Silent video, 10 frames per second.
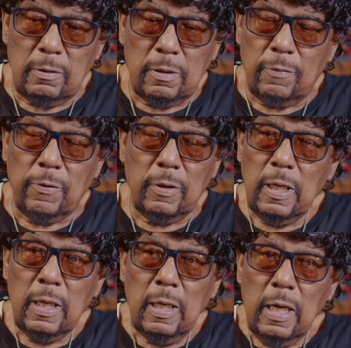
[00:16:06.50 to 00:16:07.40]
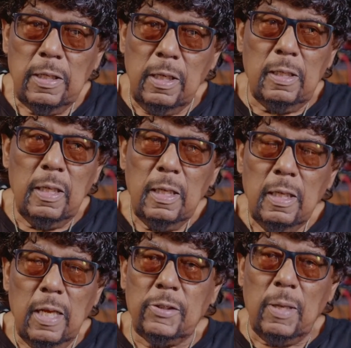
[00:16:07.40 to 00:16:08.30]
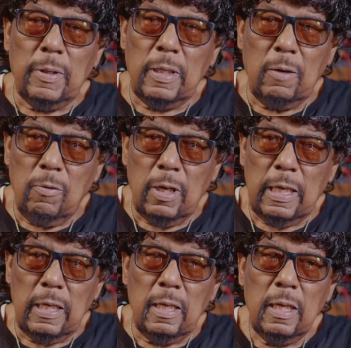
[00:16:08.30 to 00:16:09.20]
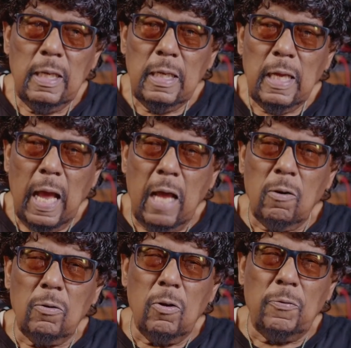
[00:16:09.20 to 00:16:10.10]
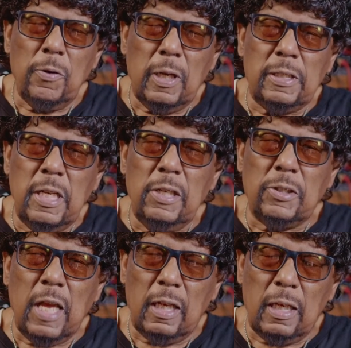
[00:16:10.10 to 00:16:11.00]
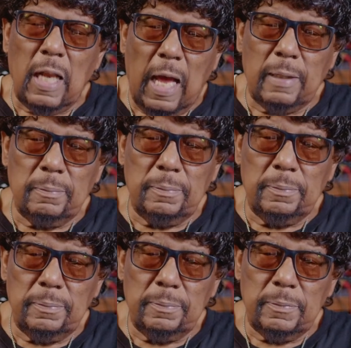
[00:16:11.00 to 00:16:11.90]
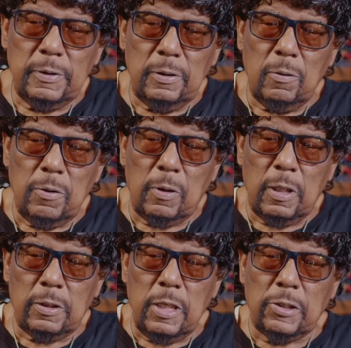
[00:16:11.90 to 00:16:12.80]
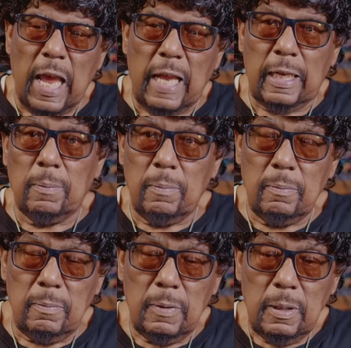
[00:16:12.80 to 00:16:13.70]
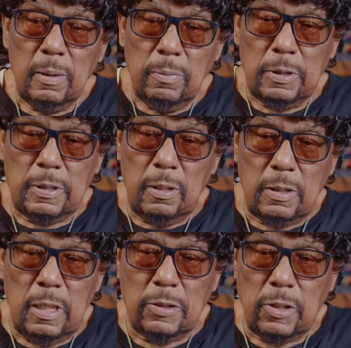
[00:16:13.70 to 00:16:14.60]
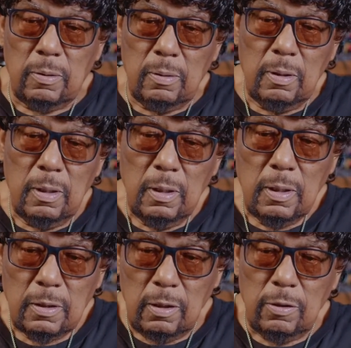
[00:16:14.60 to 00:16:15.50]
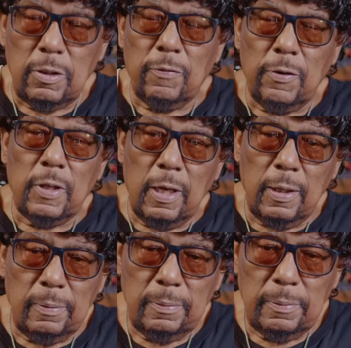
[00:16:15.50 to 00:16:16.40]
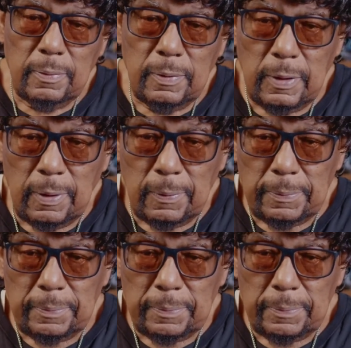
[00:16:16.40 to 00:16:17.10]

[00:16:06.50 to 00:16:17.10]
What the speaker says: different. That's something that really, I don't know if you can teach that or not. You know, you can teach at it, but teach it, it's a little different thing, you know.